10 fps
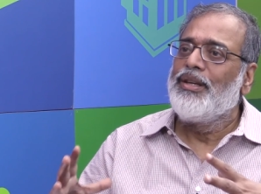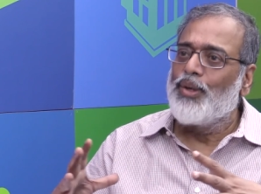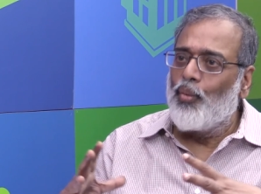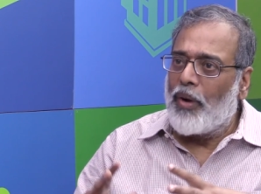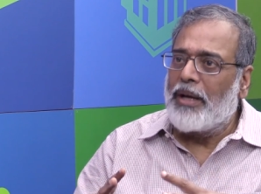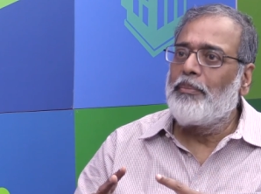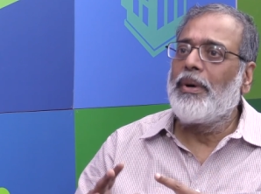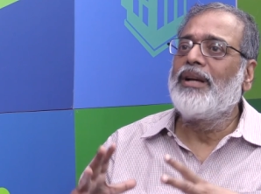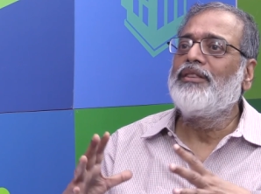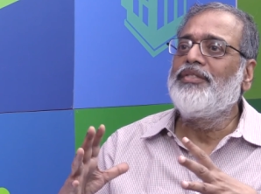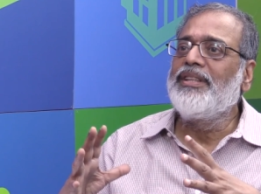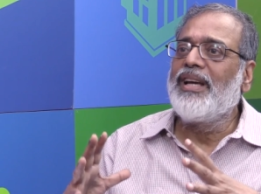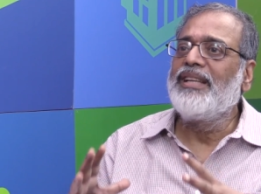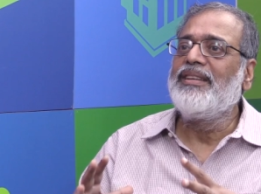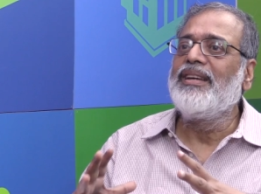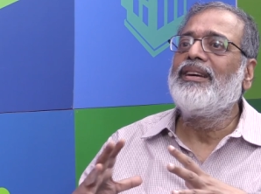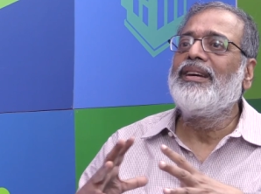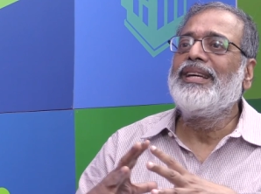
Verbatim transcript: So one part of it, I think